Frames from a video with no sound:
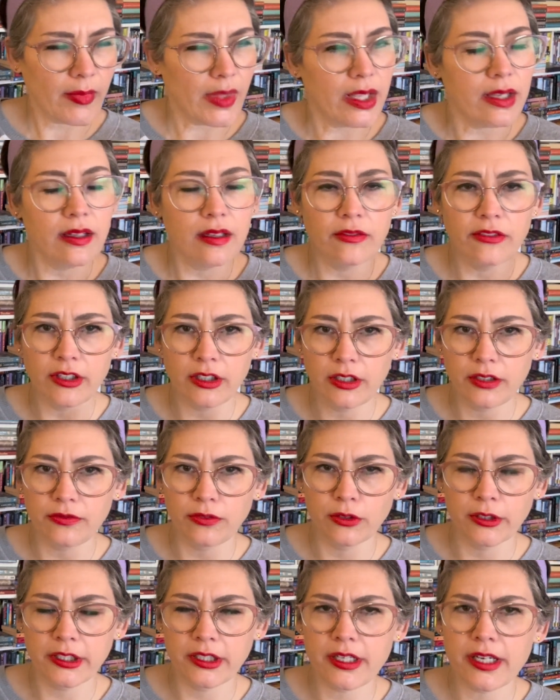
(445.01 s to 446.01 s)
in a very
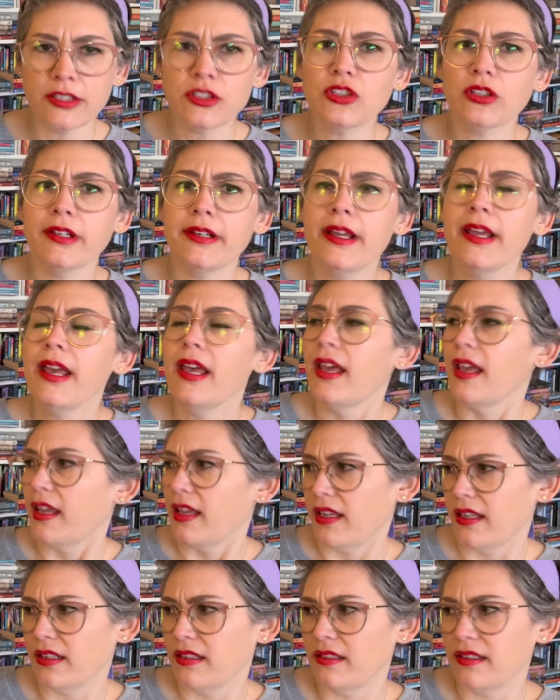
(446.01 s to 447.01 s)
foreign country,
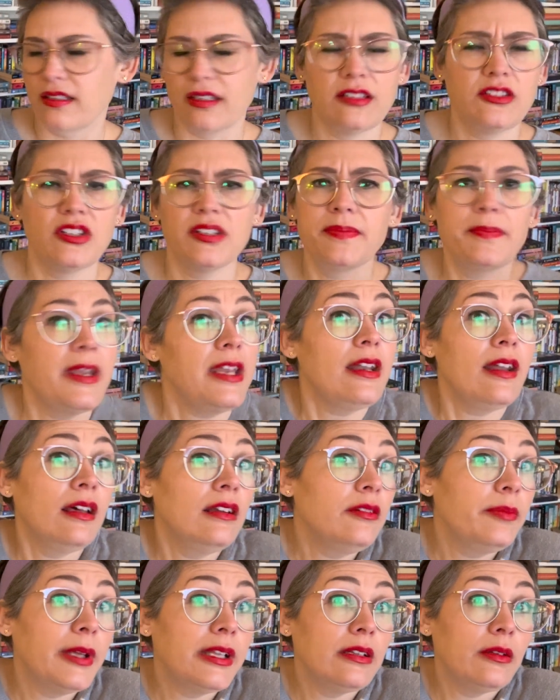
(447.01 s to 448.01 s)
and it just may not
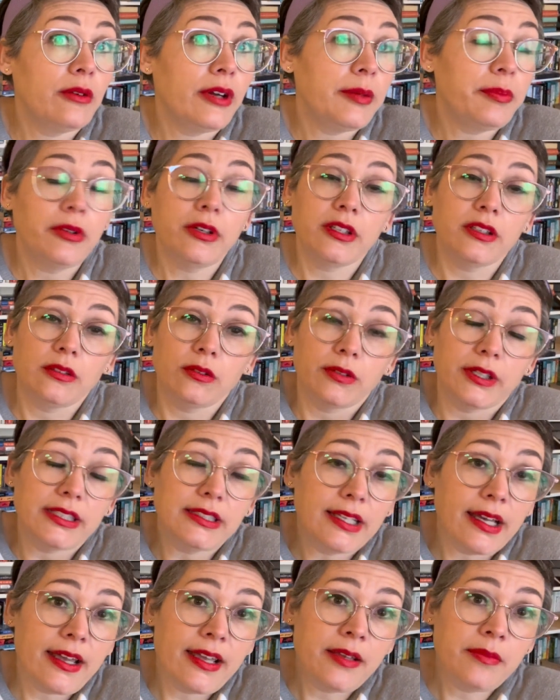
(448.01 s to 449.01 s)
have been the right book at the right
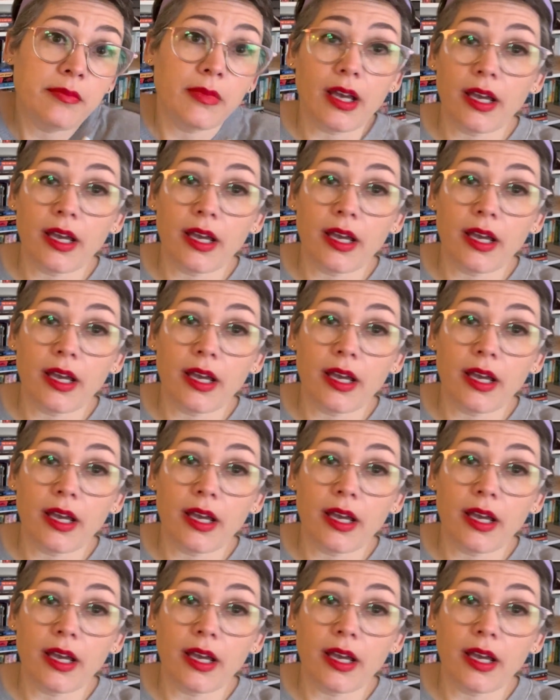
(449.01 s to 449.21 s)
time.